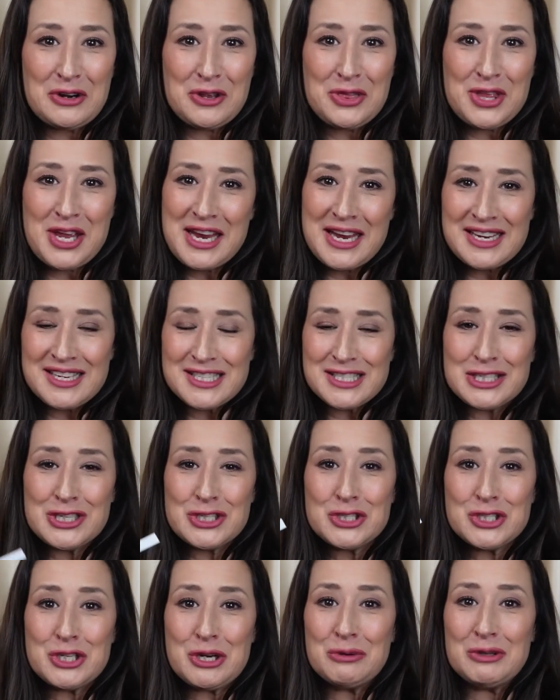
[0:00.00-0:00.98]
things.
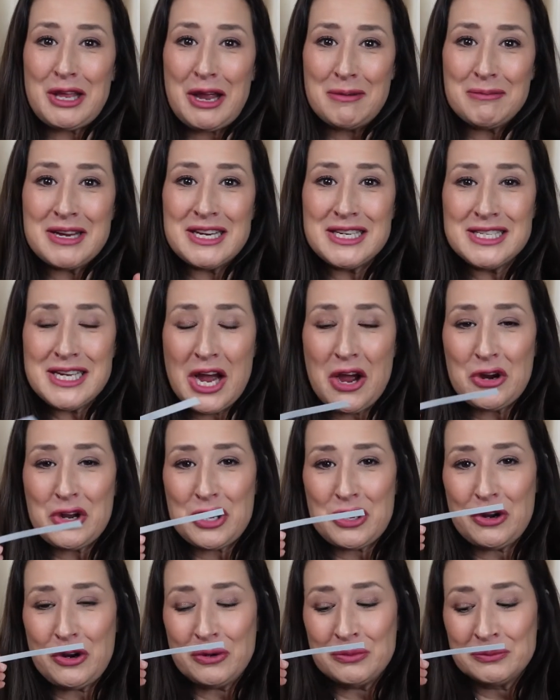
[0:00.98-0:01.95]
So let me tell
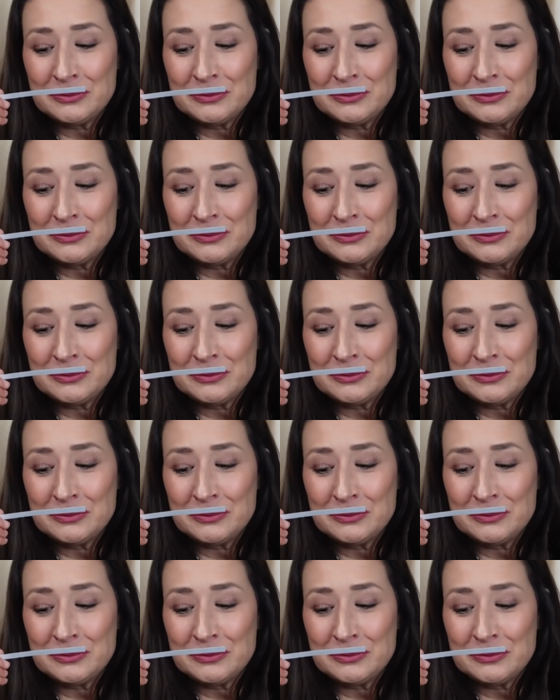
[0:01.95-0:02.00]
you,